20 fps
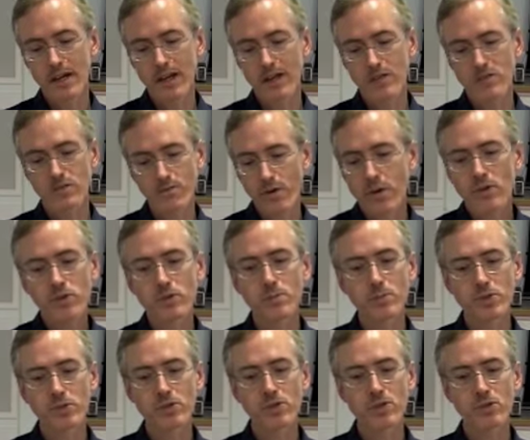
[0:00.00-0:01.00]
It's
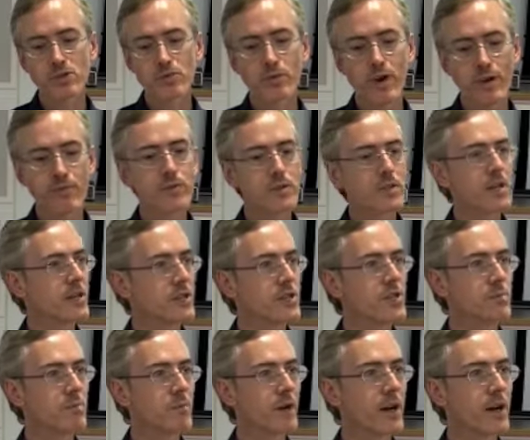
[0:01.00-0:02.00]
vulnerable to
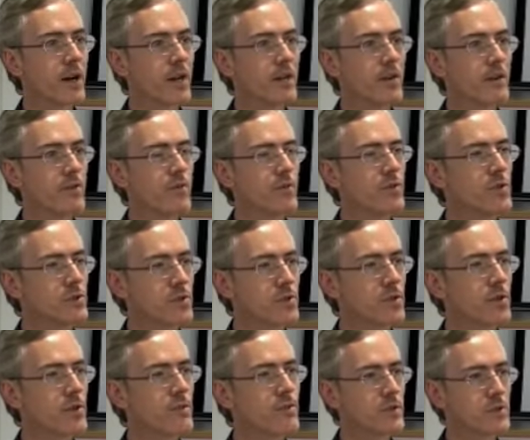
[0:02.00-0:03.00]
refutation by
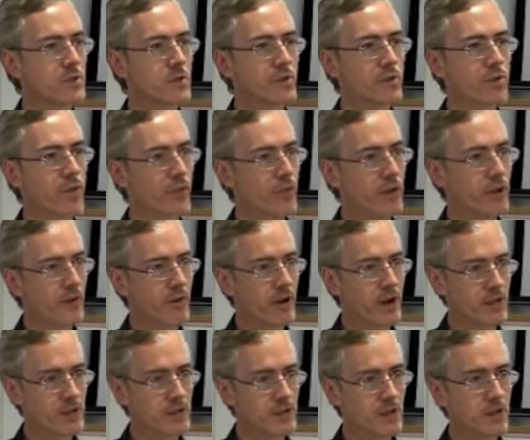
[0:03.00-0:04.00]
future physical
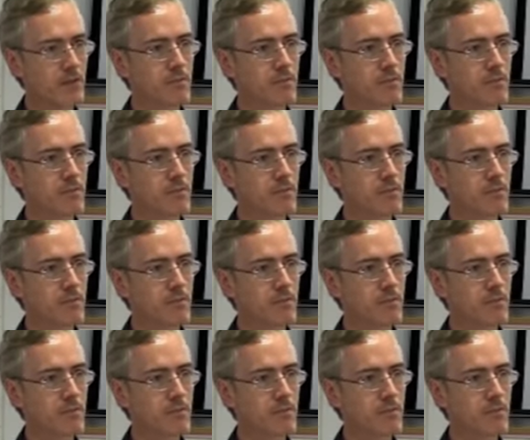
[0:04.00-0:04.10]
theorizing.